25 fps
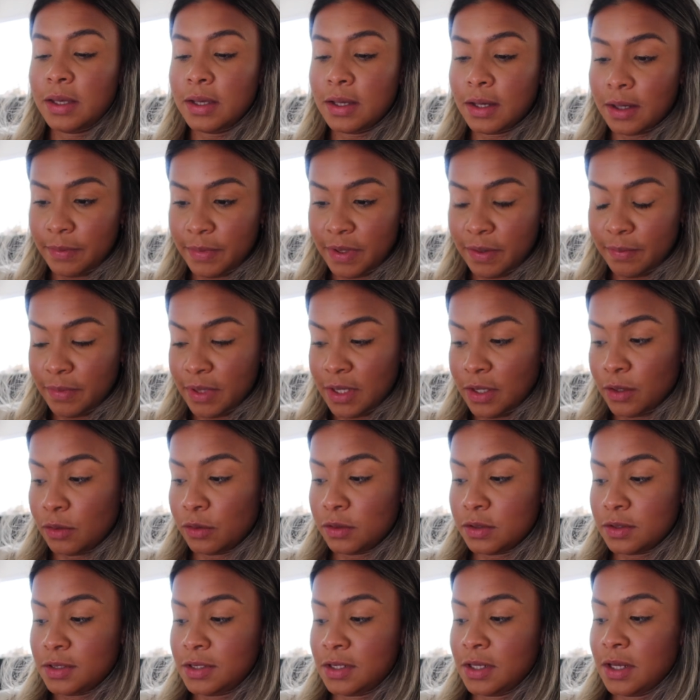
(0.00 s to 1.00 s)
yummy
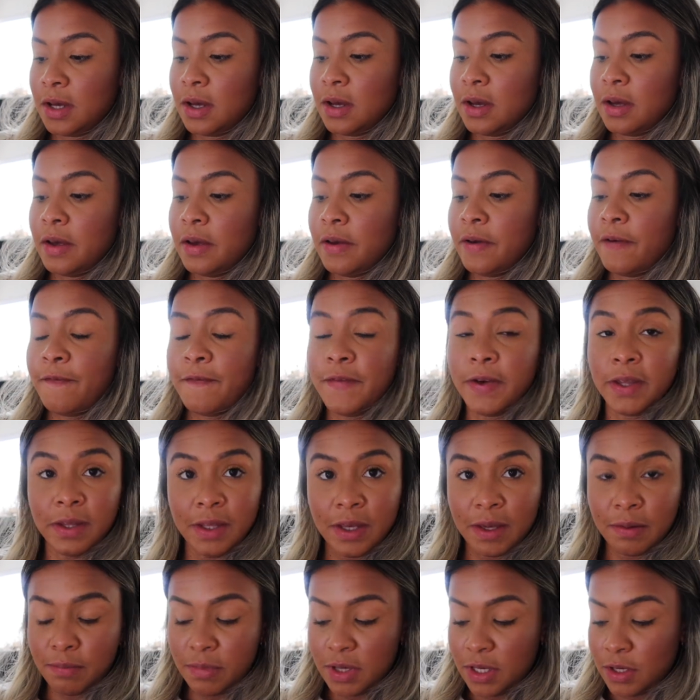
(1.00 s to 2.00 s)
meals,
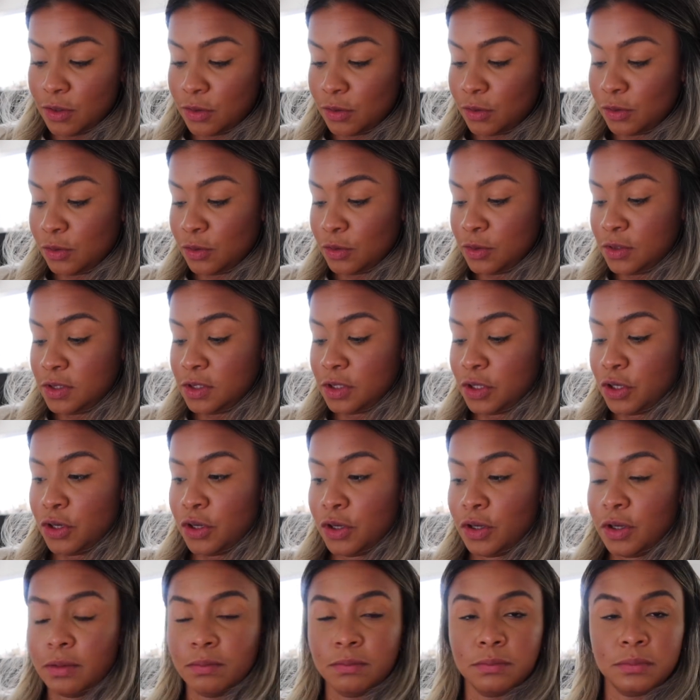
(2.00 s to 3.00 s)
filling meals.
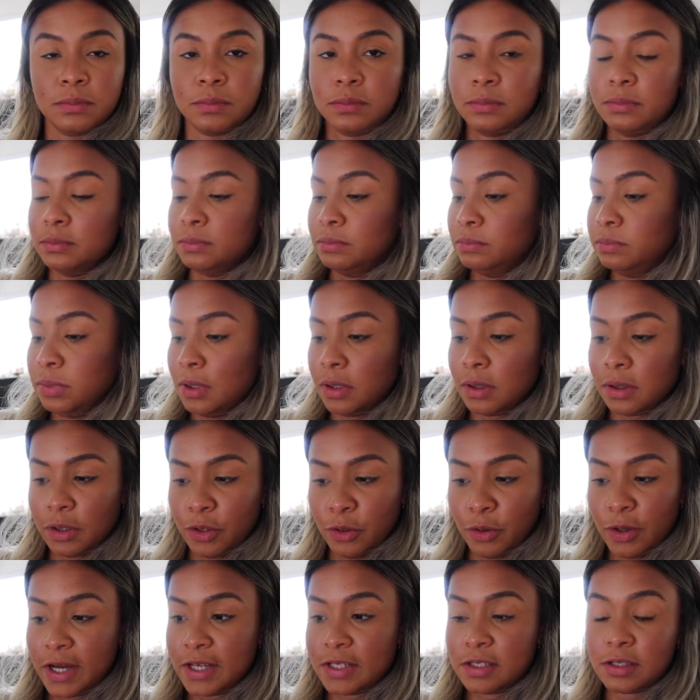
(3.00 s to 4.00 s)

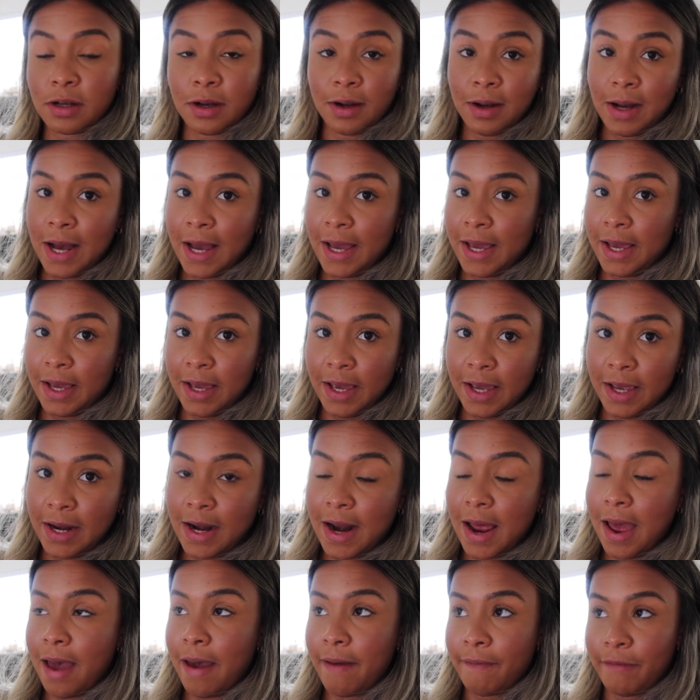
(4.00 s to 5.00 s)
You guys saw, I
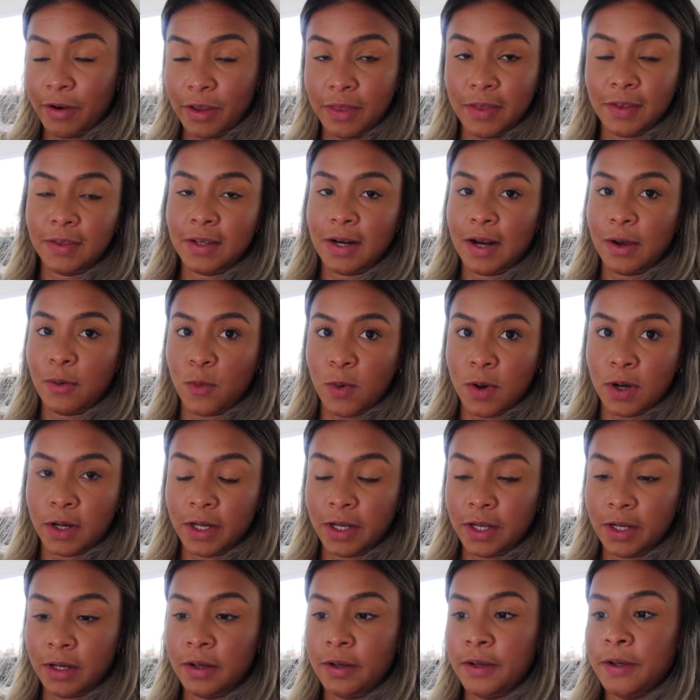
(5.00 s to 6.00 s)
ate everything that I
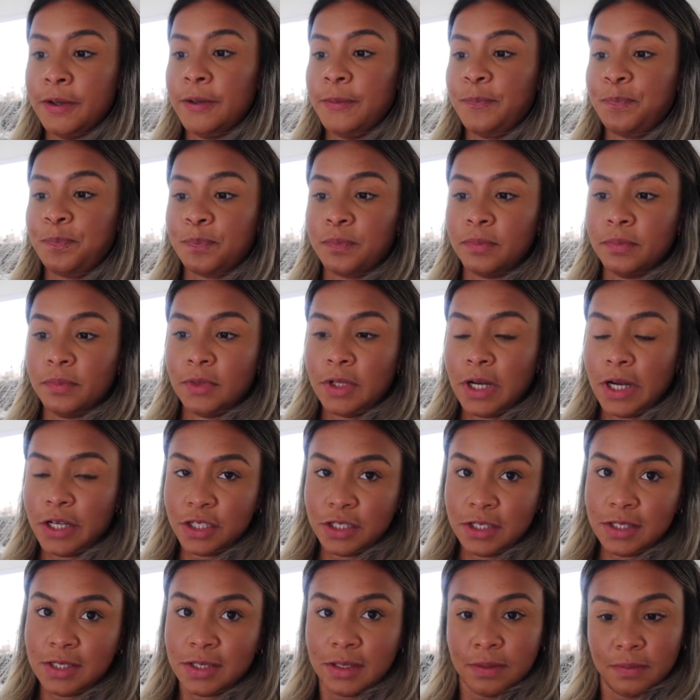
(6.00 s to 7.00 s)
wanted. I
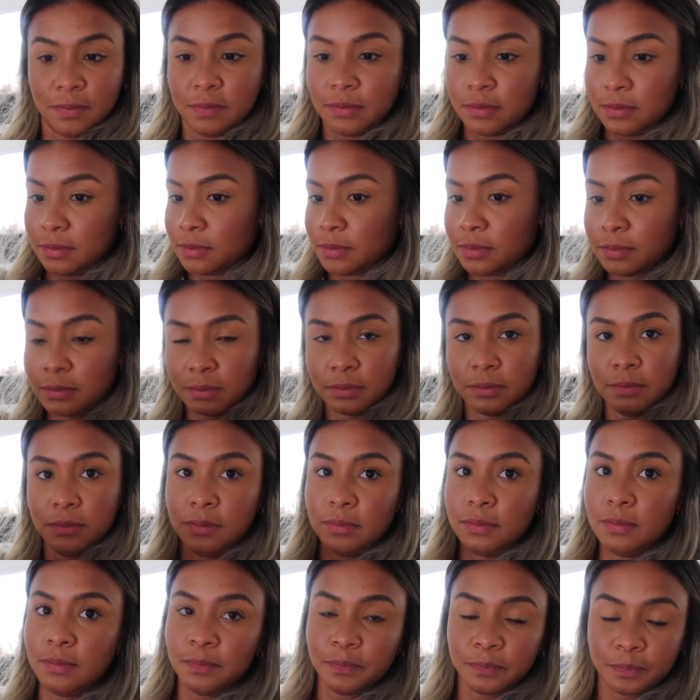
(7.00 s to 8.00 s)
just,
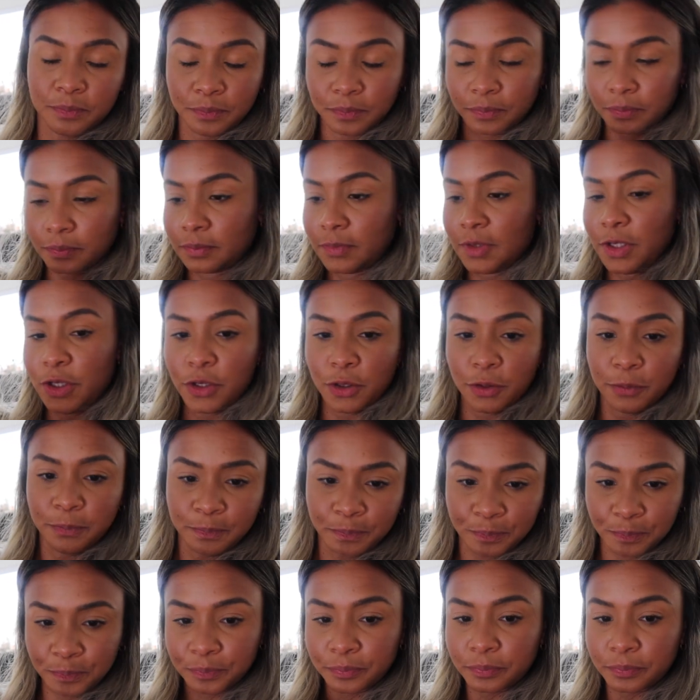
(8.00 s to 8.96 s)
you know,